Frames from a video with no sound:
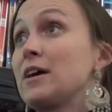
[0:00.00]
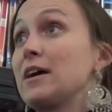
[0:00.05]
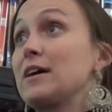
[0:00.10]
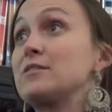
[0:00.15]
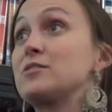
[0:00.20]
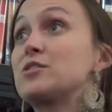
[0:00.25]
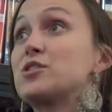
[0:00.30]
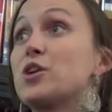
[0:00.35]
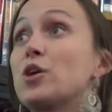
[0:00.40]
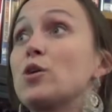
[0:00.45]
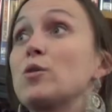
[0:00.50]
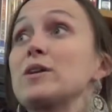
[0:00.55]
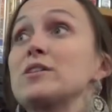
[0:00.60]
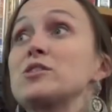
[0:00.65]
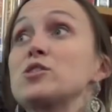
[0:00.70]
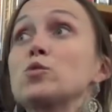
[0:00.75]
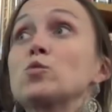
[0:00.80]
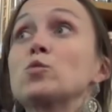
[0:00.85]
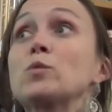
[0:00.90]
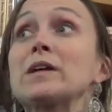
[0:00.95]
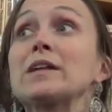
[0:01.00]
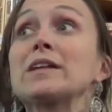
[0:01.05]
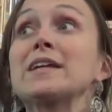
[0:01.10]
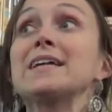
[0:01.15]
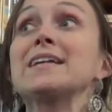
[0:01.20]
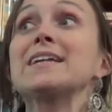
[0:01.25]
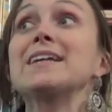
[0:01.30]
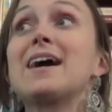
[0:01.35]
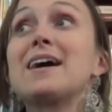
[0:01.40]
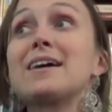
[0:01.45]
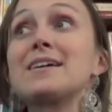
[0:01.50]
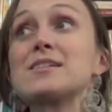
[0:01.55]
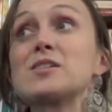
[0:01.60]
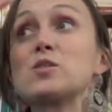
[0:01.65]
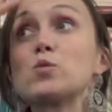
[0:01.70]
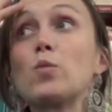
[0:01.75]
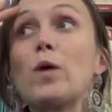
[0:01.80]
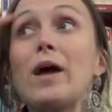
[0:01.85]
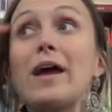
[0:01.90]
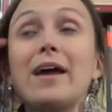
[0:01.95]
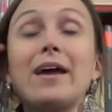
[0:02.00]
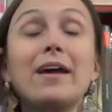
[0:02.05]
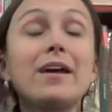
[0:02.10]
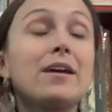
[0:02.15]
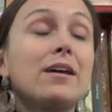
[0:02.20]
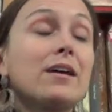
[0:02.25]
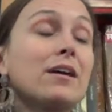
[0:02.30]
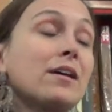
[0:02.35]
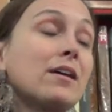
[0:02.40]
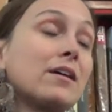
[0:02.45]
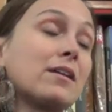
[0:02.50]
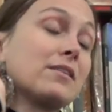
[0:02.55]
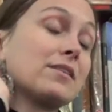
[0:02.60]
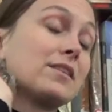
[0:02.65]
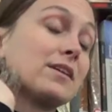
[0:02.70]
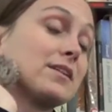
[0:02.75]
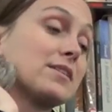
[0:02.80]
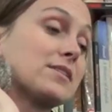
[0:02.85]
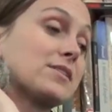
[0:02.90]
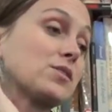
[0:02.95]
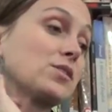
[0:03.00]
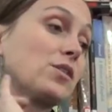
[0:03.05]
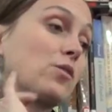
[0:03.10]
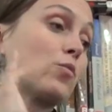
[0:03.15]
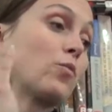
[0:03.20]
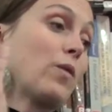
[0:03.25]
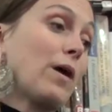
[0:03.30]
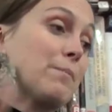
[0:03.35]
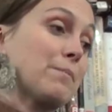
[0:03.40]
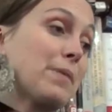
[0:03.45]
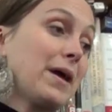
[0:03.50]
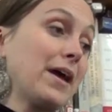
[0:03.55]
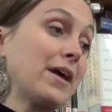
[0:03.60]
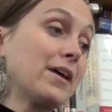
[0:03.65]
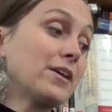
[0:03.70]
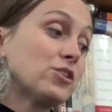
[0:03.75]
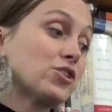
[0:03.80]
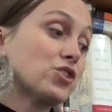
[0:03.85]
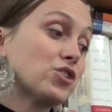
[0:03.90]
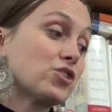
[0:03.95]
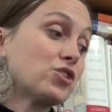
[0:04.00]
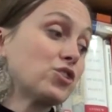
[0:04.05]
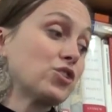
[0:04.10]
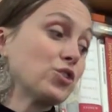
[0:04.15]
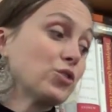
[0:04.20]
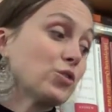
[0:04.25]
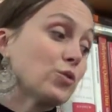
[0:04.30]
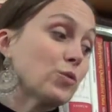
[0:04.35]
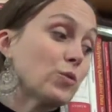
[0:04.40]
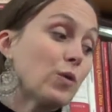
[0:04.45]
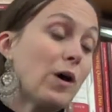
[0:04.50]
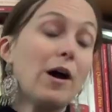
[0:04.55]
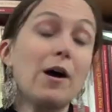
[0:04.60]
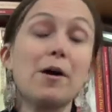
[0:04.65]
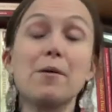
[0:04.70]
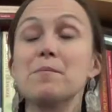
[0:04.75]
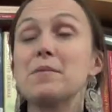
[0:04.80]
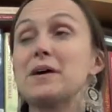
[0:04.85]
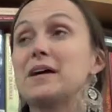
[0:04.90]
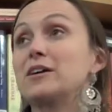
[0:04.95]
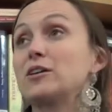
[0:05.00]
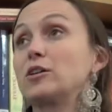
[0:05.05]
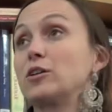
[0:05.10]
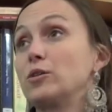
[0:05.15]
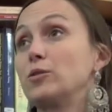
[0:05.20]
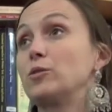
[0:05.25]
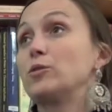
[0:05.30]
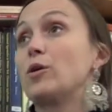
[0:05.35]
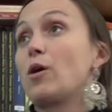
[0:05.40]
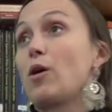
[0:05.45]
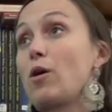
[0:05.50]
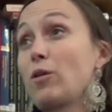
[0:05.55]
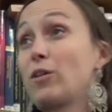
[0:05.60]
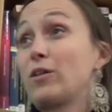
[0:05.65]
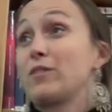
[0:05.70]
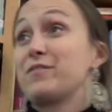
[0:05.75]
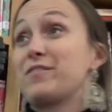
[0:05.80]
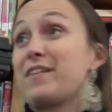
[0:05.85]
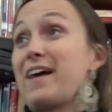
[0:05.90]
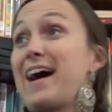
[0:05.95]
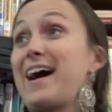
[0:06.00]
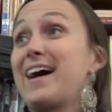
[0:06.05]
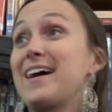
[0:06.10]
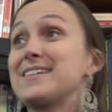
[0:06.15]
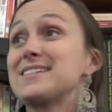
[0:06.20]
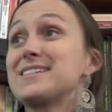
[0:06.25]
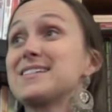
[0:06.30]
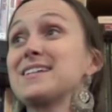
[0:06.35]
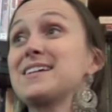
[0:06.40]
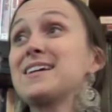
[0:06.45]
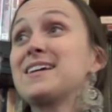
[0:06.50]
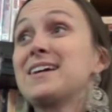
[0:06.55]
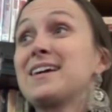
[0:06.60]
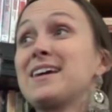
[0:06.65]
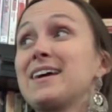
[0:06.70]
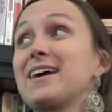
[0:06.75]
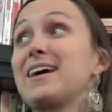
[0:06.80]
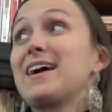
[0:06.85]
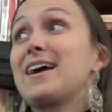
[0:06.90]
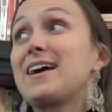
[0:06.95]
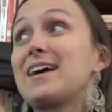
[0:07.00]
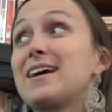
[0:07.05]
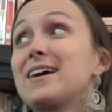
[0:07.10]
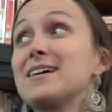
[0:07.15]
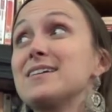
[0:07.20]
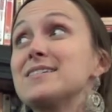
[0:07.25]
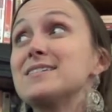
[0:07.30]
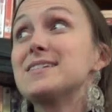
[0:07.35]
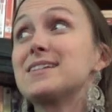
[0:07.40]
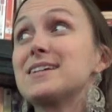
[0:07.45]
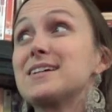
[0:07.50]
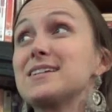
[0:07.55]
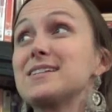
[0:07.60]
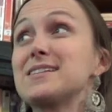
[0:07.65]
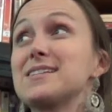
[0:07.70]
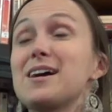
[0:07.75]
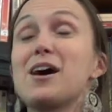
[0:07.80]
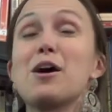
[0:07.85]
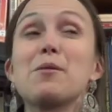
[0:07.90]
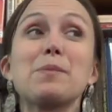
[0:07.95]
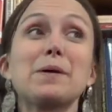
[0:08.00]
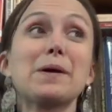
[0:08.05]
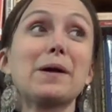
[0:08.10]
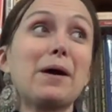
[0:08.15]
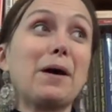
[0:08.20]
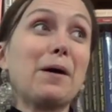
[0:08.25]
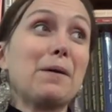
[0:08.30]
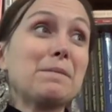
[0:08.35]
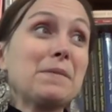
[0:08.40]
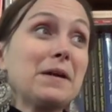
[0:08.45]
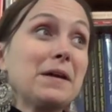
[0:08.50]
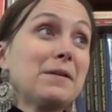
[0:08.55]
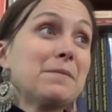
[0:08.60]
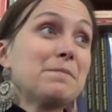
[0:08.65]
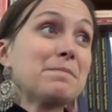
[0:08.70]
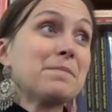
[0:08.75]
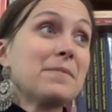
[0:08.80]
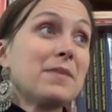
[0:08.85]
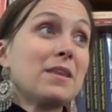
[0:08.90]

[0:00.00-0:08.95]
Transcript: And so it's a really nice way, this web page, to include all of that. And it's up and coming.